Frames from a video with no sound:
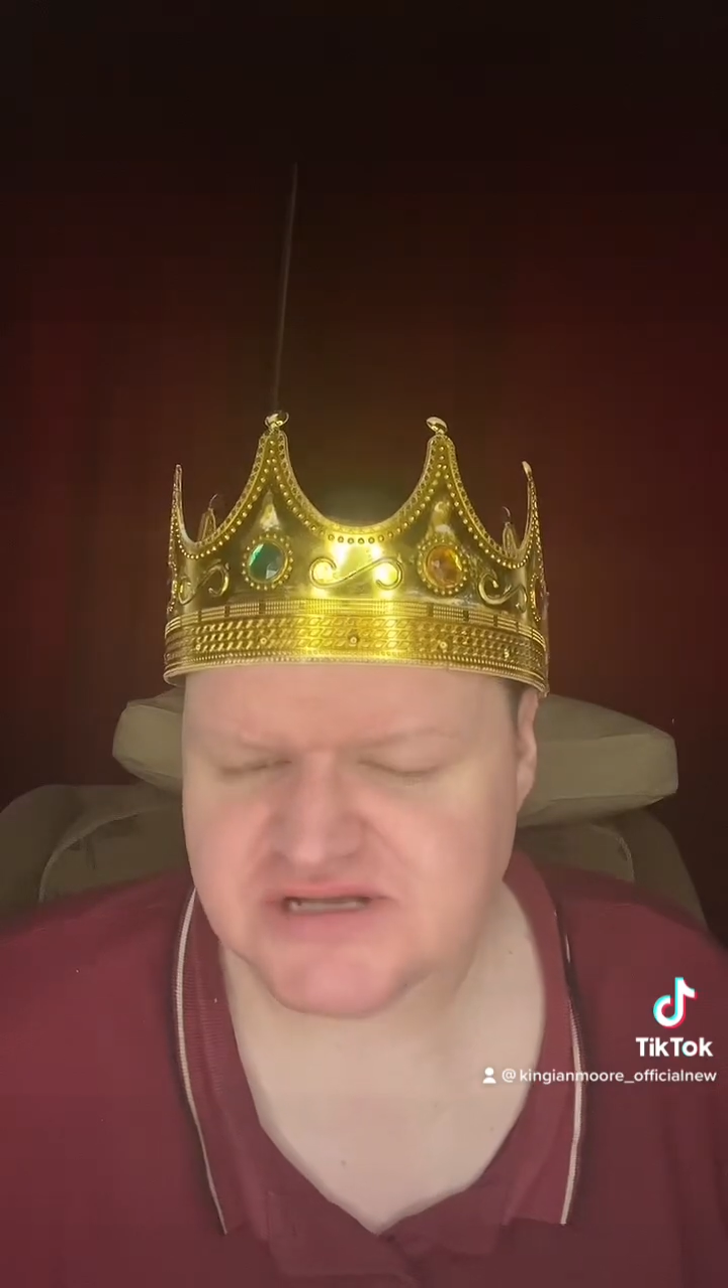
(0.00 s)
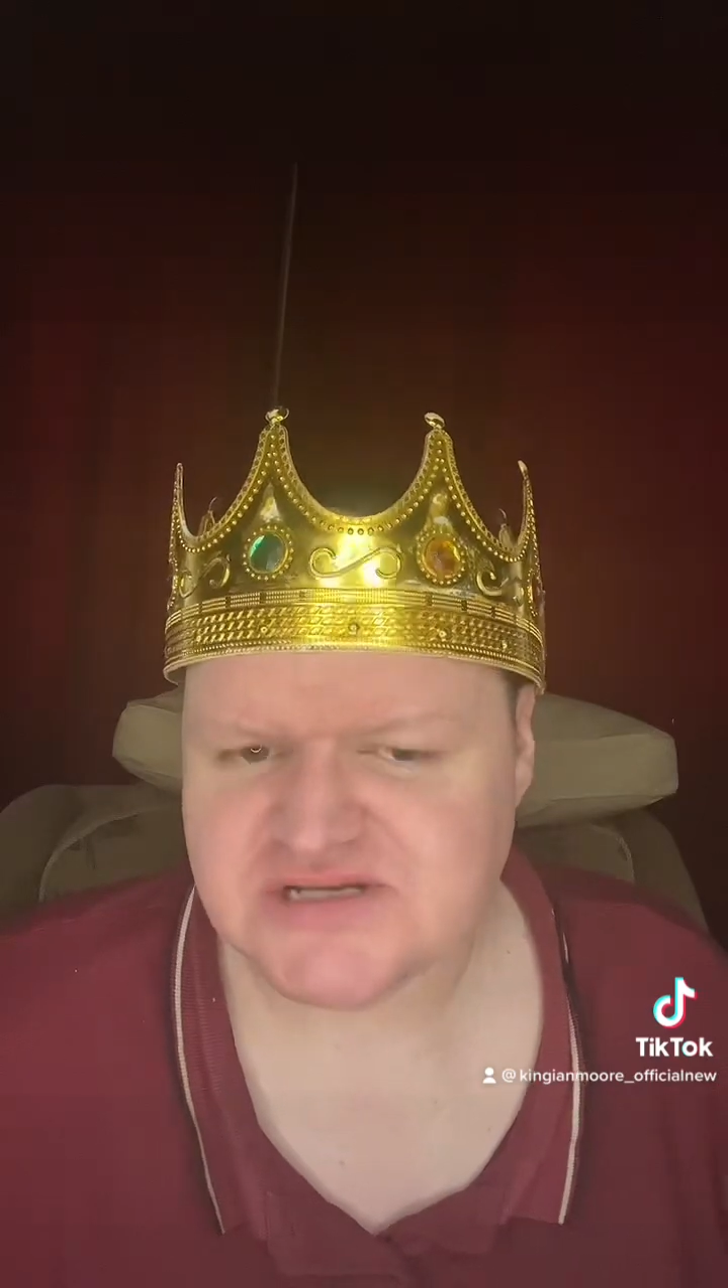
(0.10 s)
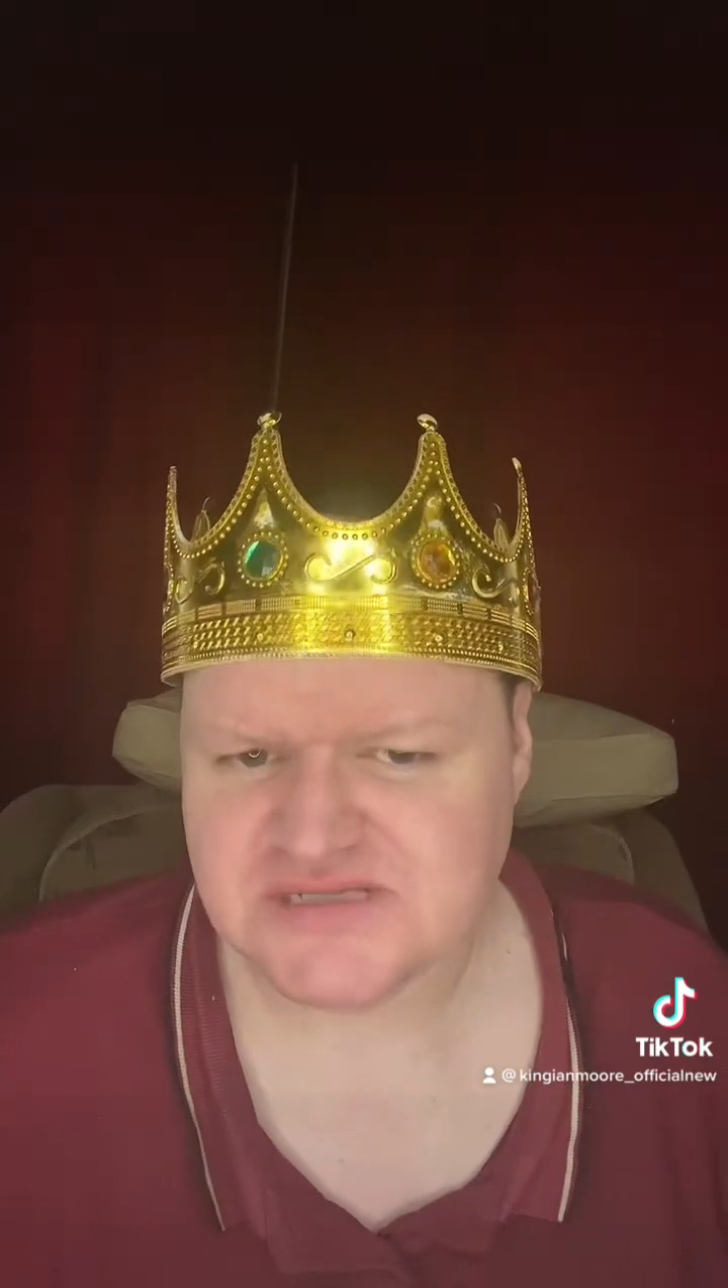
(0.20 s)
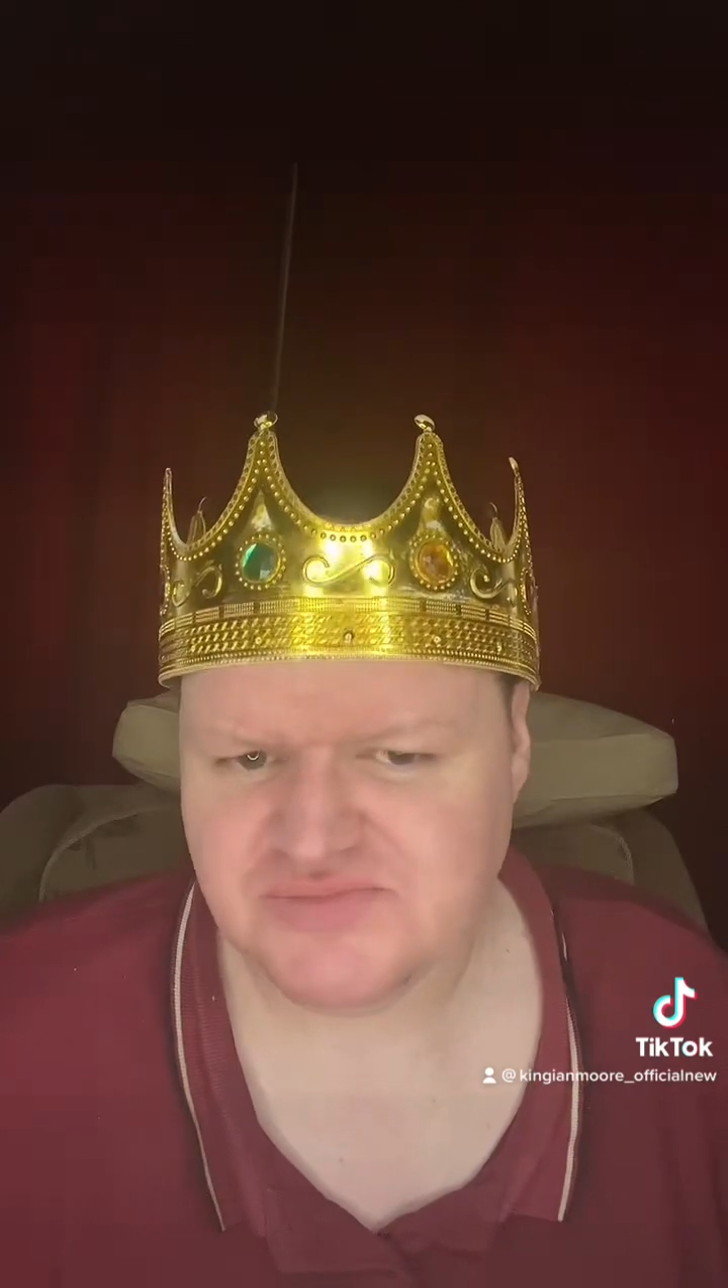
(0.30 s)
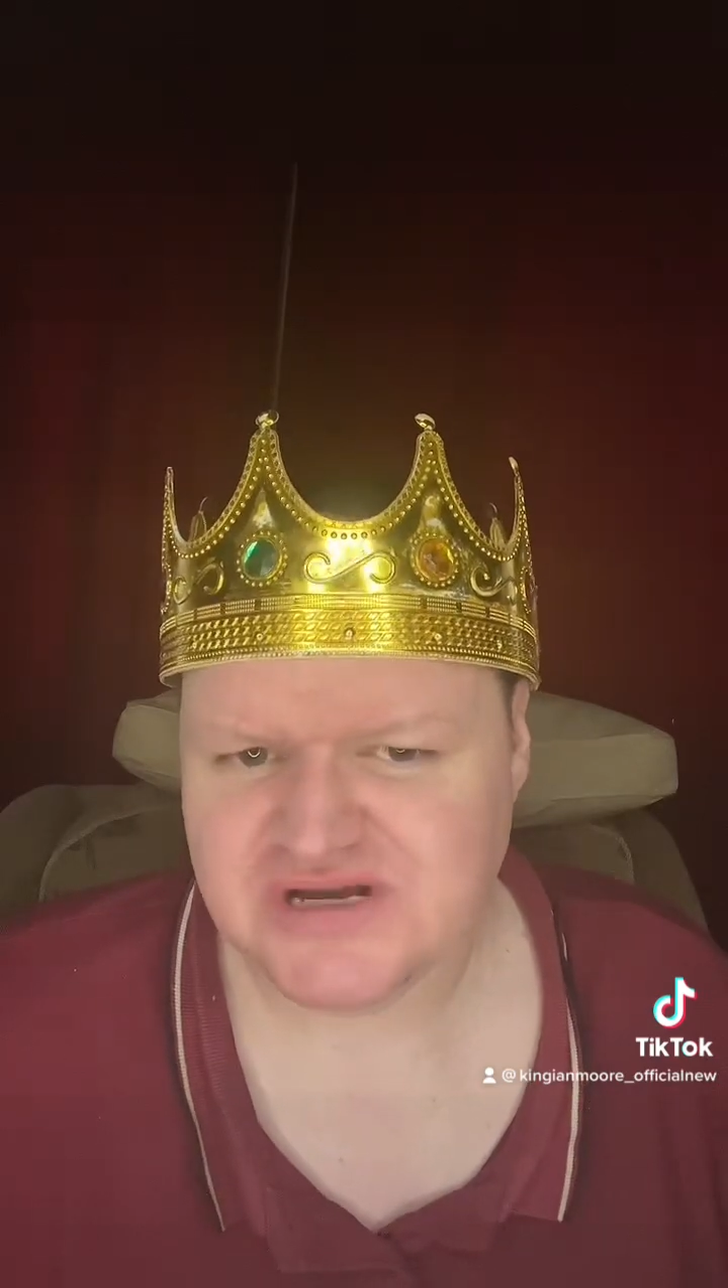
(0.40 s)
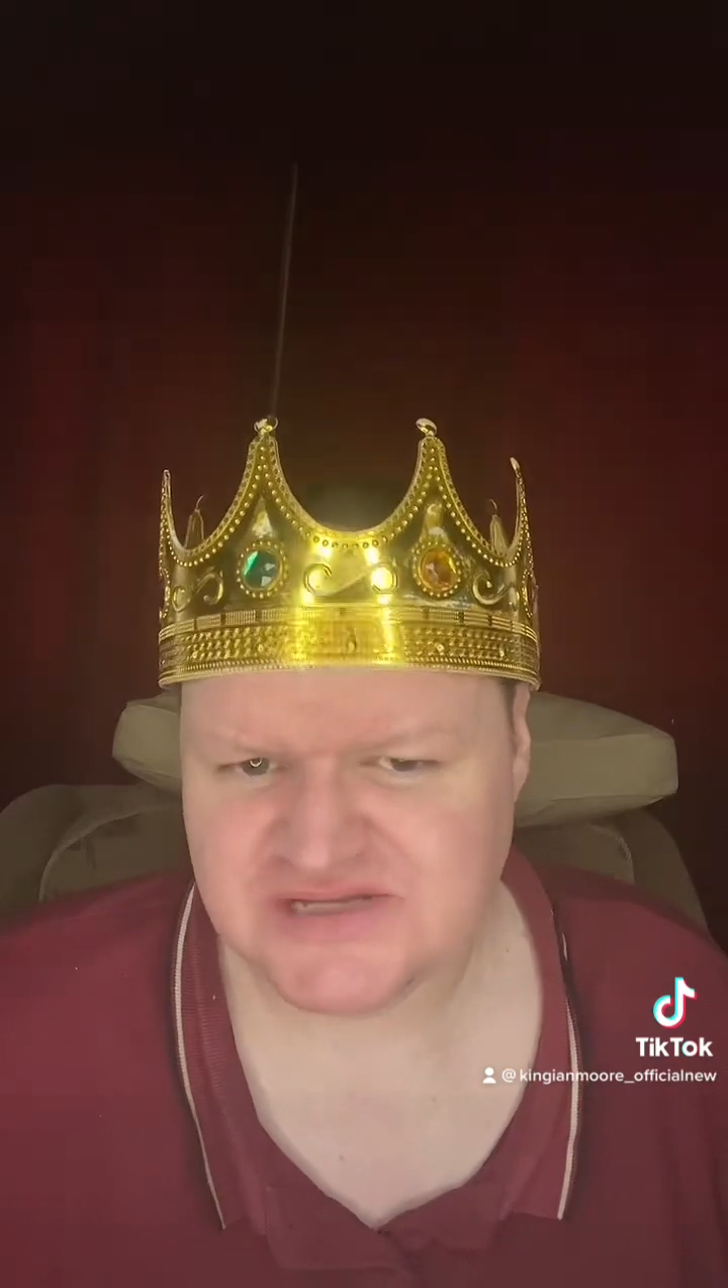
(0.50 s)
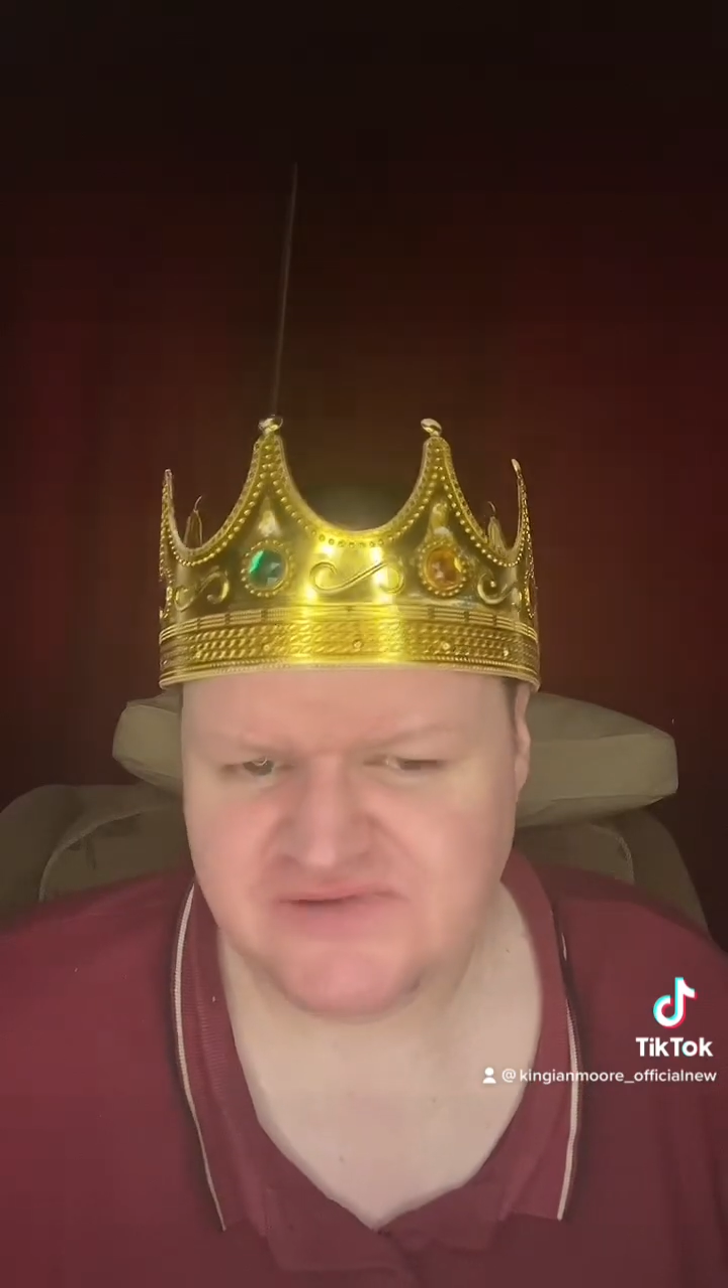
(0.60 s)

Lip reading: because the bread is